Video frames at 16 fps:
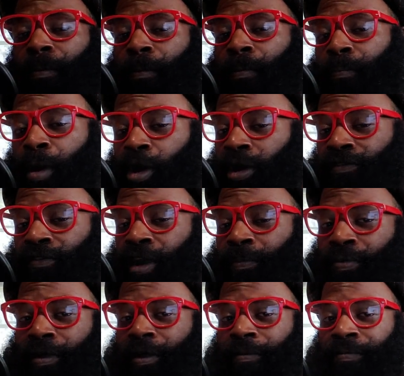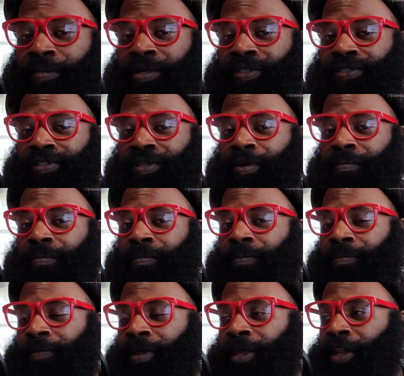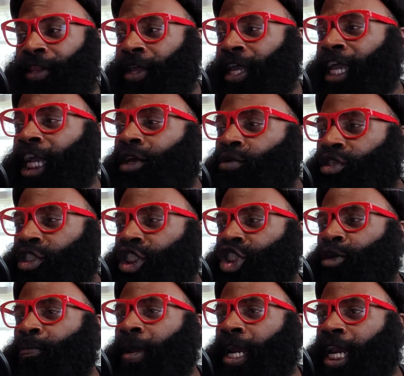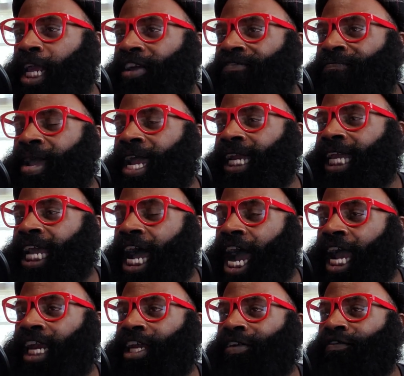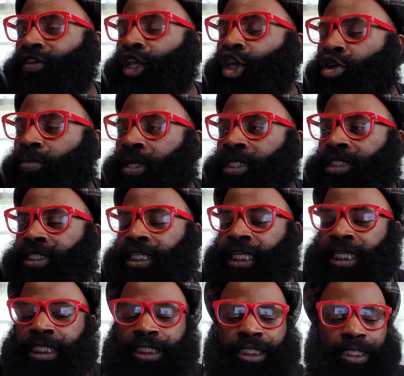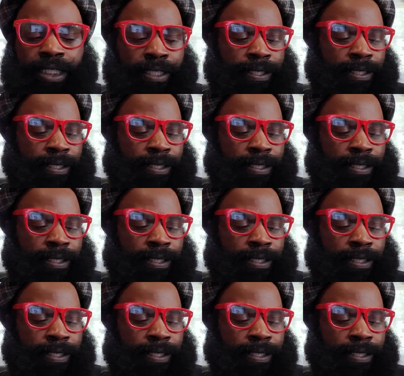part of our problem is, and the ignorance and stupidity of mankind and of humans is